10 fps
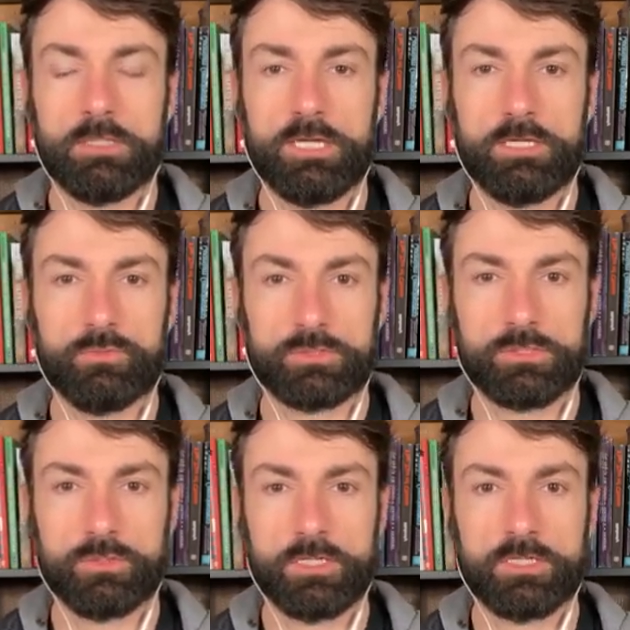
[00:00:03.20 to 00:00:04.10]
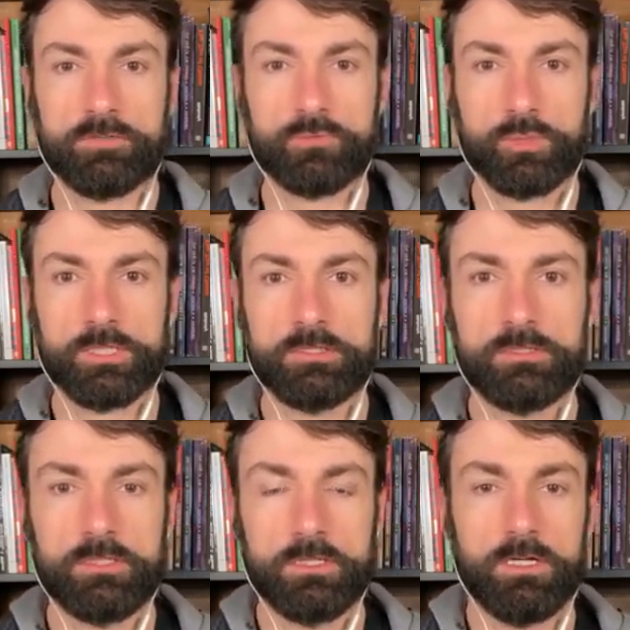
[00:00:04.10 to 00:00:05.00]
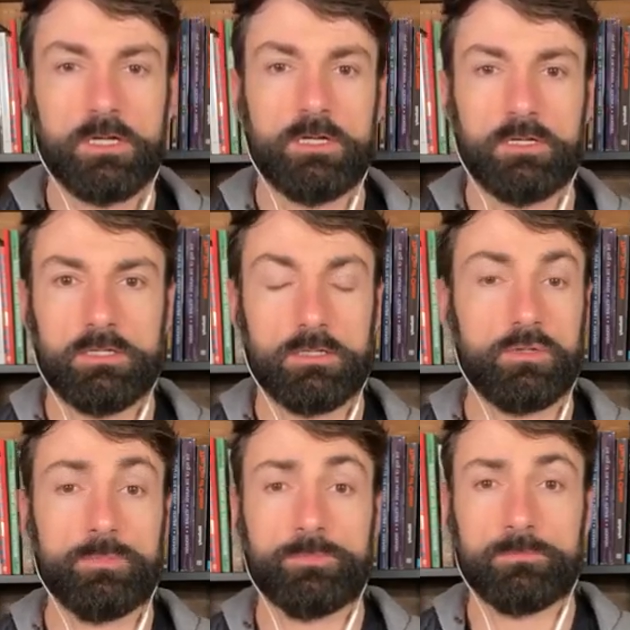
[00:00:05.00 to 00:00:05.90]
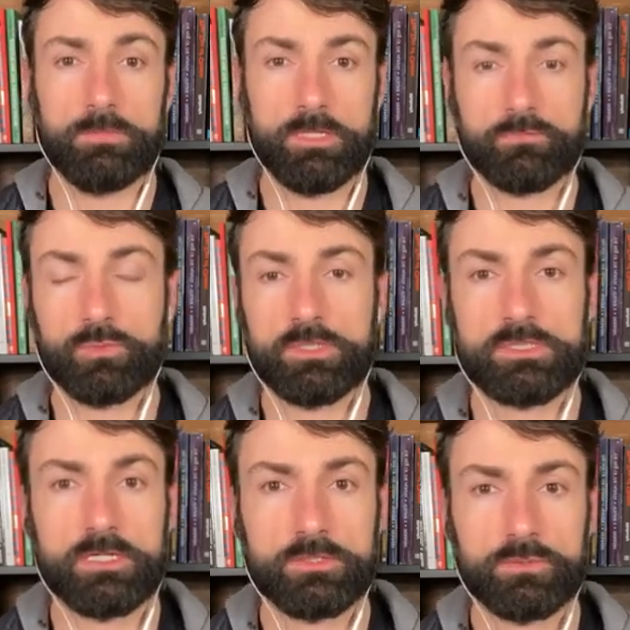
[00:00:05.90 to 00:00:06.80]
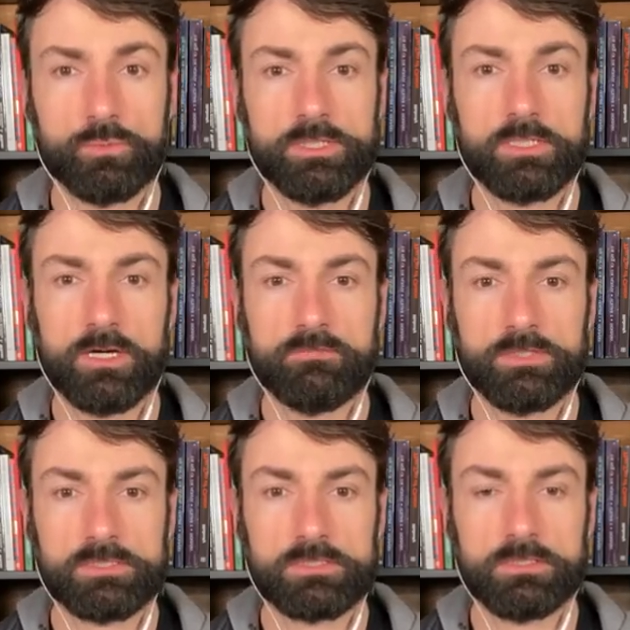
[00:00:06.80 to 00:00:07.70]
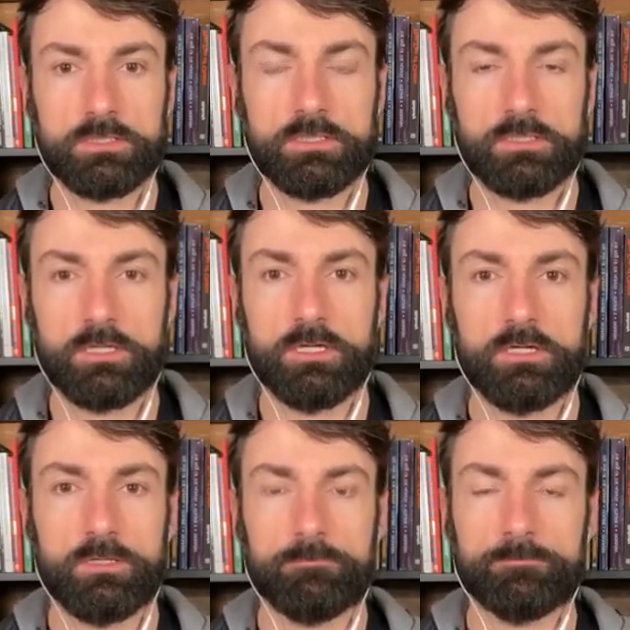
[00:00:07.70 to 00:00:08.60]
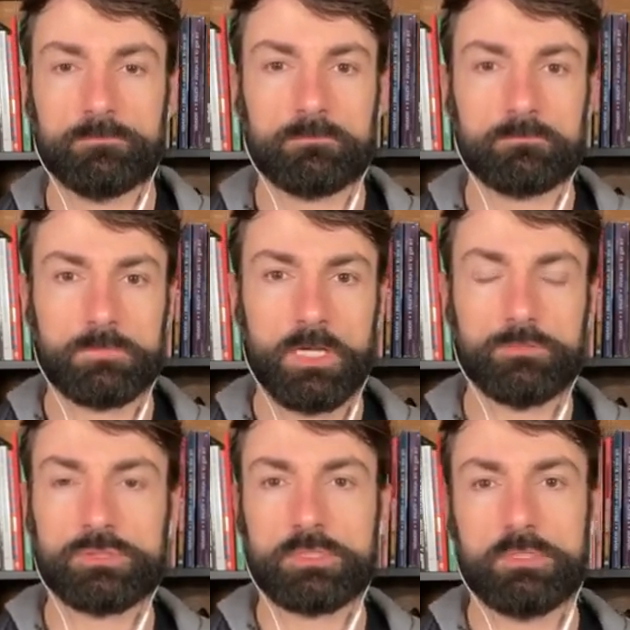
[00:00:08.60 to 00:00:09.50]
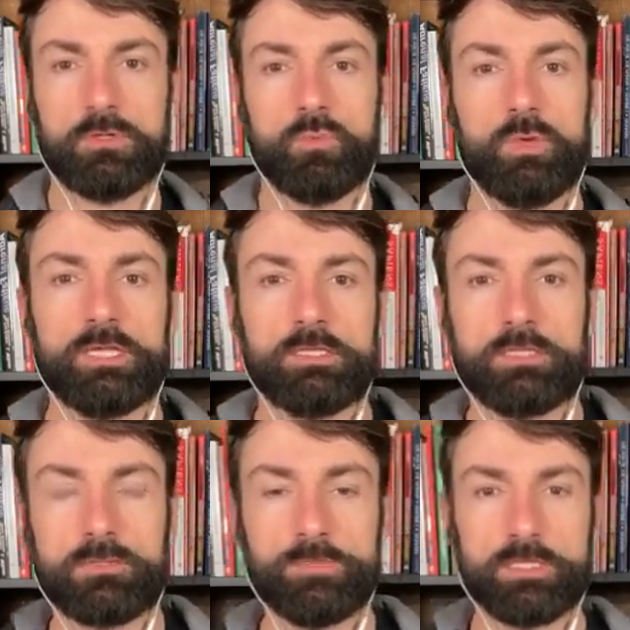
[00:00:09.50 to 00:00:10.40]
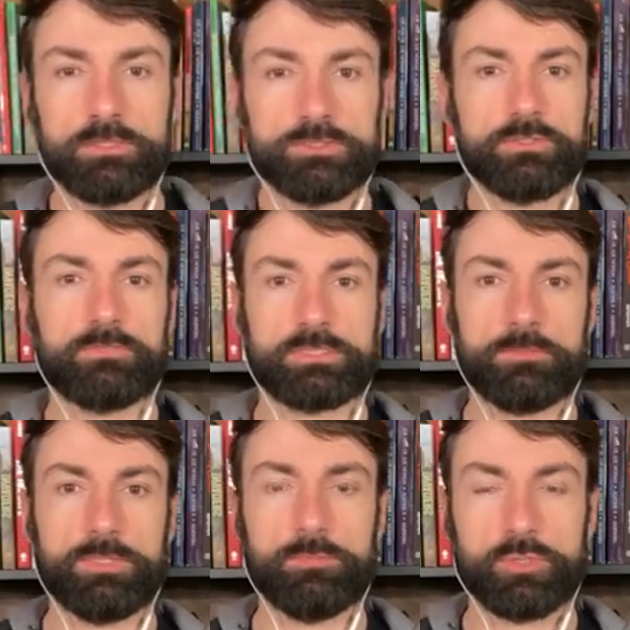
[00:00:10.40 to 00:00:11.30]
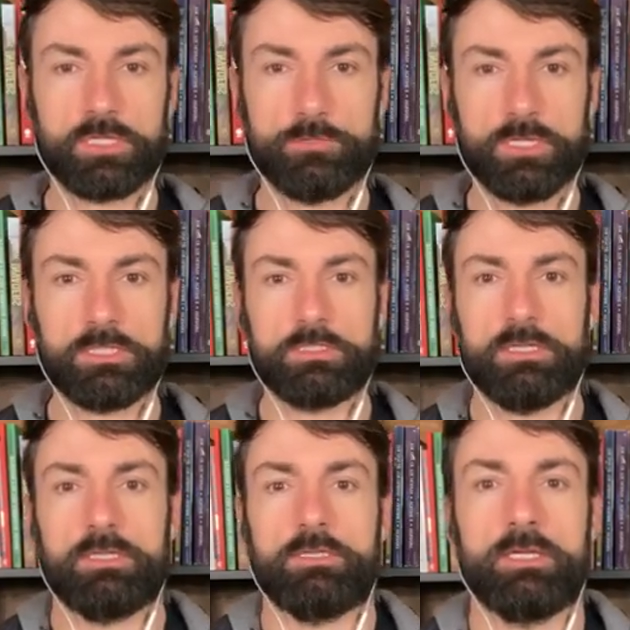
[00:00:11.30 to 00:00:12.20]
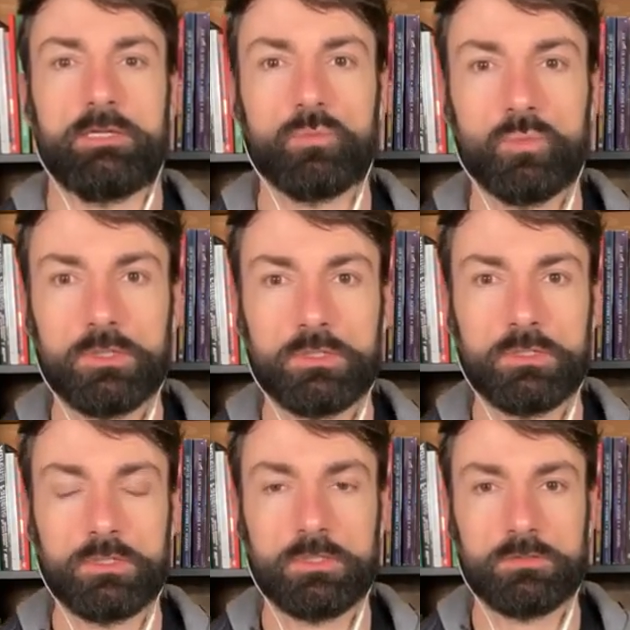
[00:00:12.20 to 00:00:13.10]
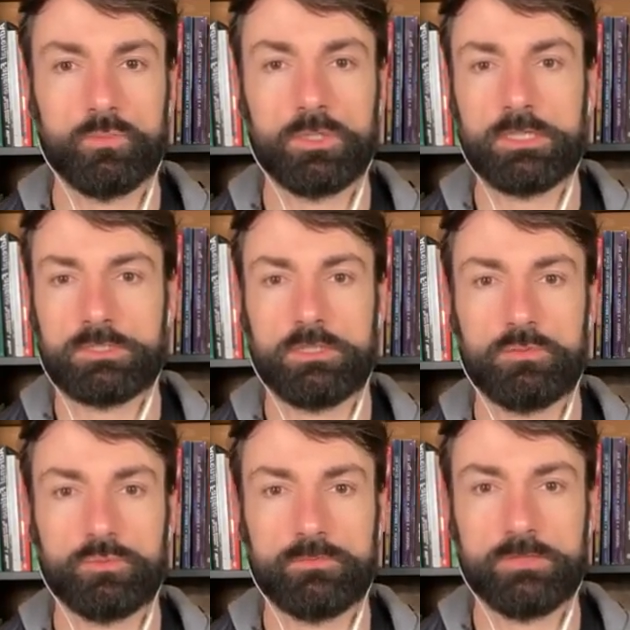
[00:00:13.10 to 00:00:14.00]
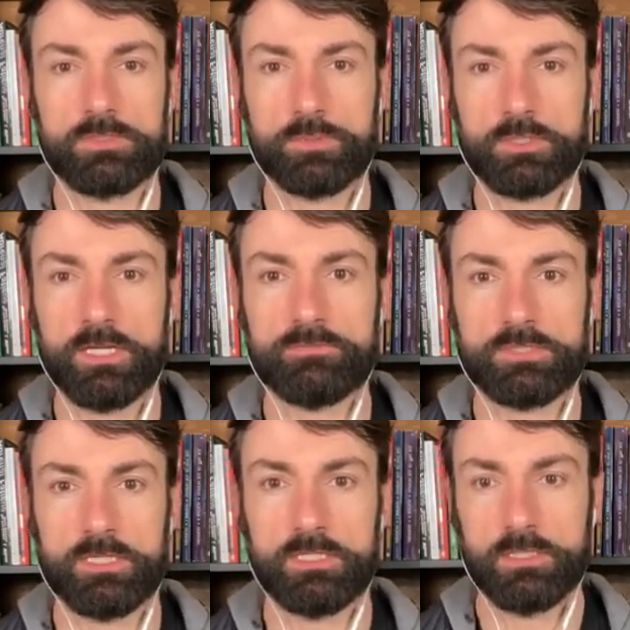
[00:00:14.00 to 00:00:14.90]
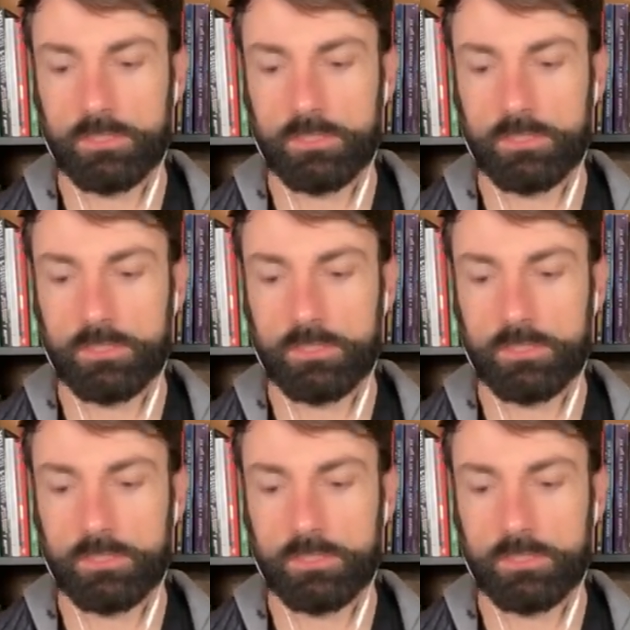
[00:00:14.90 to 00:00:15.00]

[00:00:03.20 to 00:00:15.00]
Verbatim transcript: Hey, what's going on, everyone? Uh, hope everyone has had a good week, obviously. Um, I'm just going to wait like a minute or two for some people to come in, and then we'll, we'll get started with the Facebook Live today.